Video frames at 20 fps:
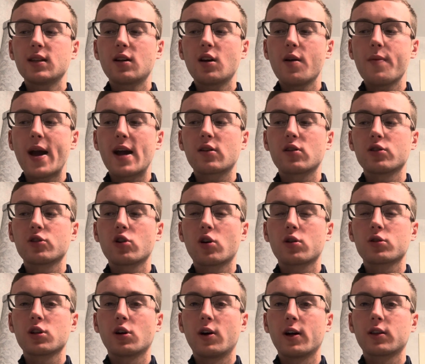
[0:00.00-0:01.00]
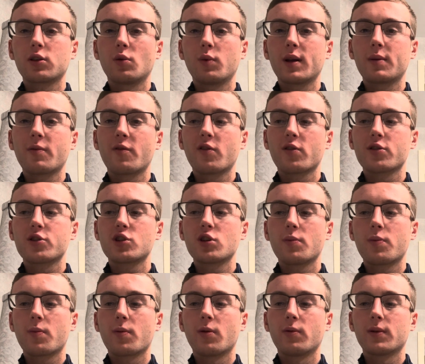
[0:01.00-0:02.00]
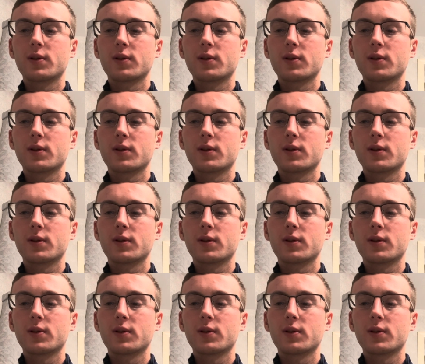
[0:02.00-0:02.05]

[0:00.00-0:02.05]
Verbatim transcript: go back on tour till like the week before the Super Bowl,